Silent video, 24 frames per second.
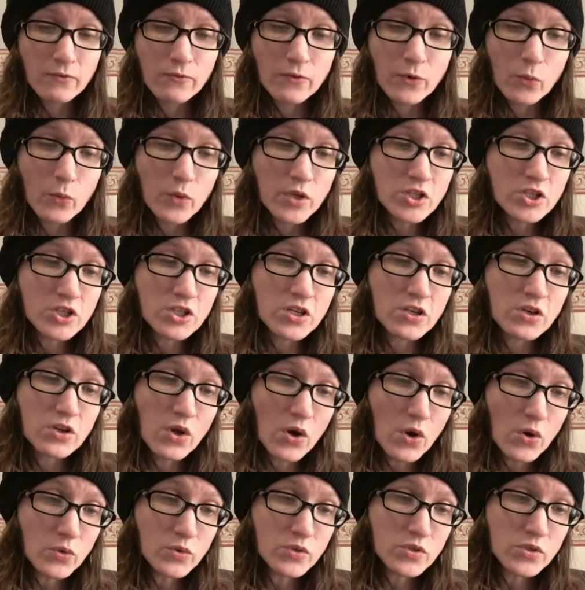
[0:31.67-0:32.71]
"for when she
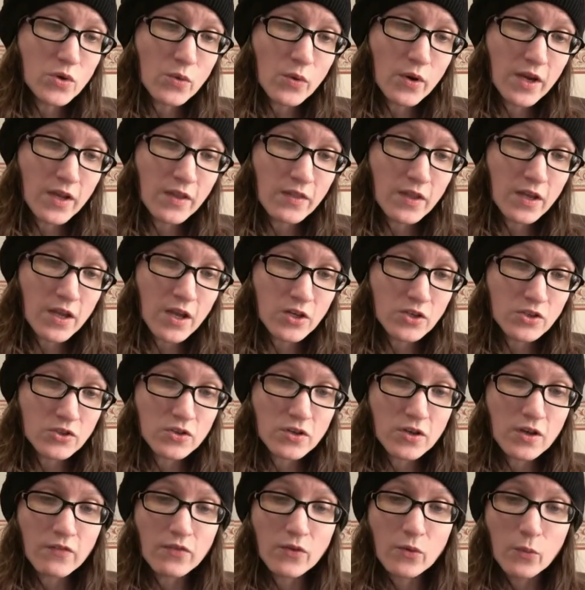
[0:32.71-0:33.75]
knows you are in the
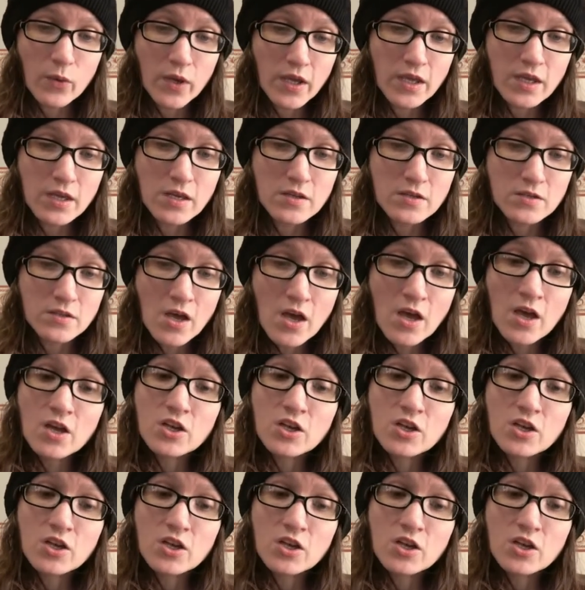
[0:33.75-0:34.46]
country of the Winkies,